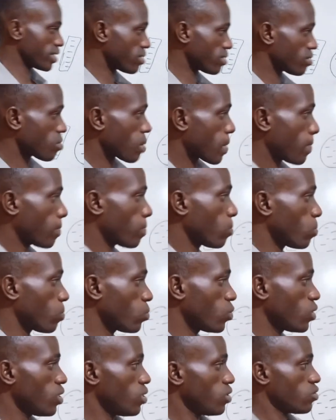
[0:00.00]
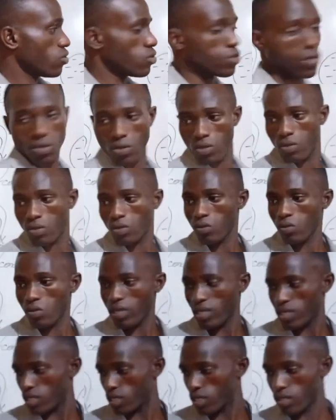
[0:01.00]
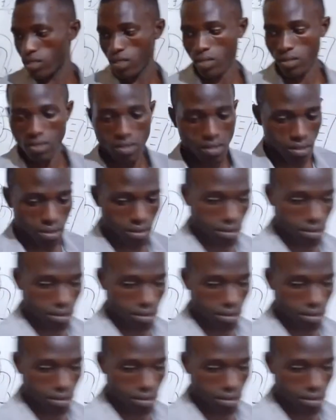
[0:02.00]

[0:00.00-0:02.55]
right. So where is the dust?